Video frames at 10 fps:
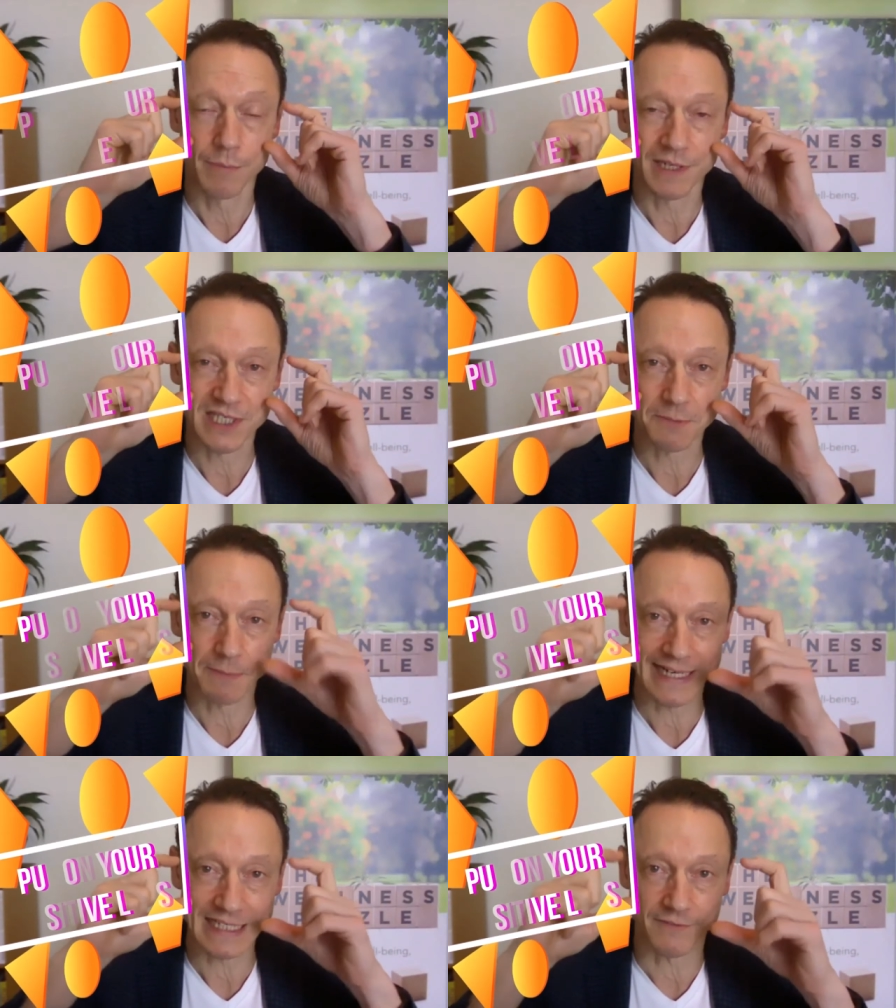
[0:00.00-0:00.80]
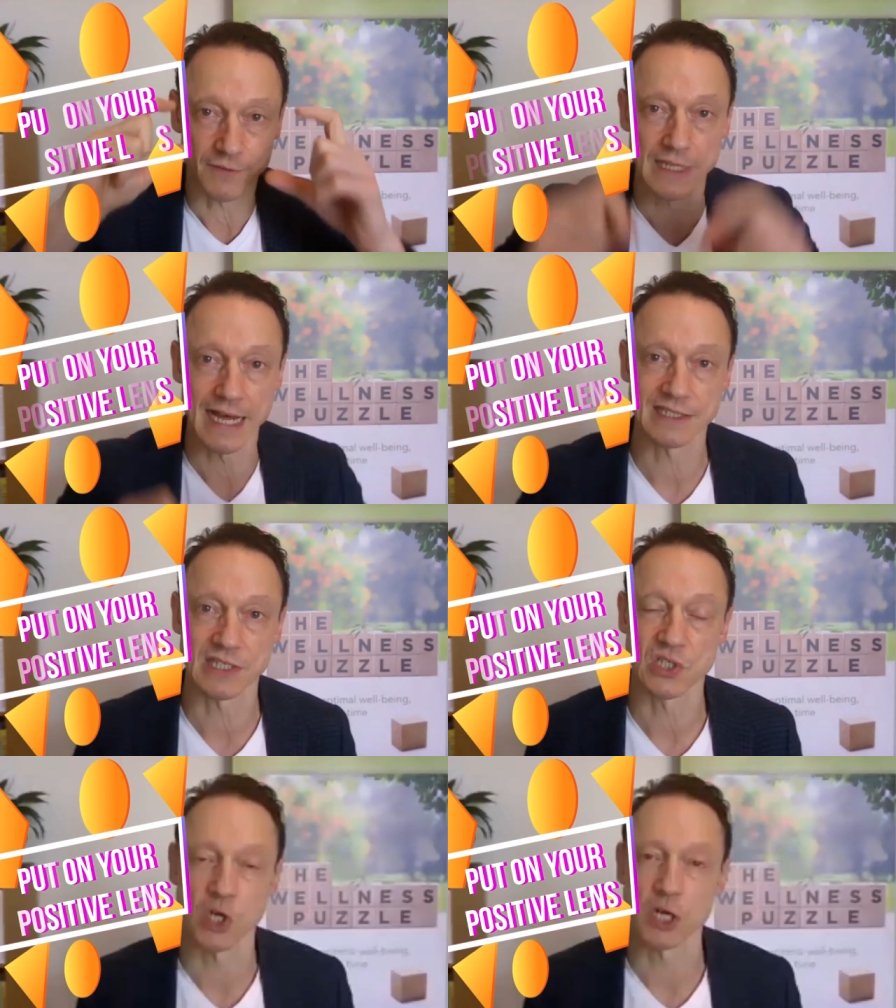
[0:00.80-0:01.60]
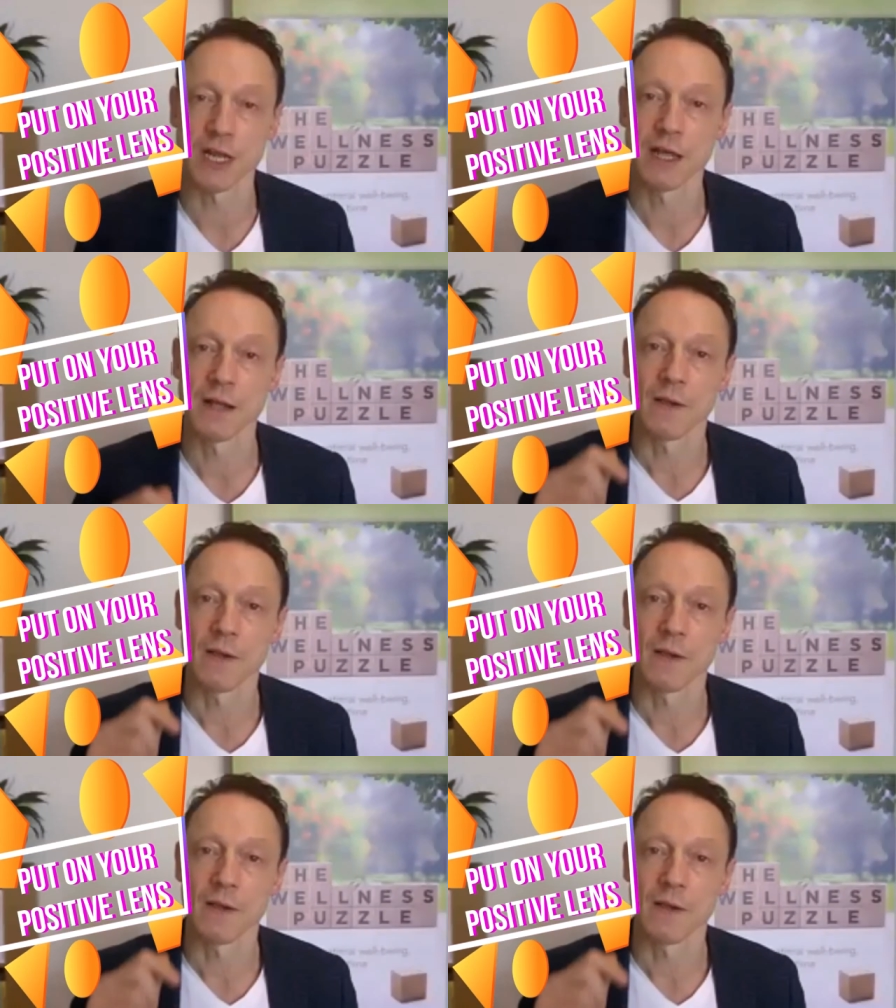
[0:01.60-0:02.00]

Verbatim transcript: perspective glasses on.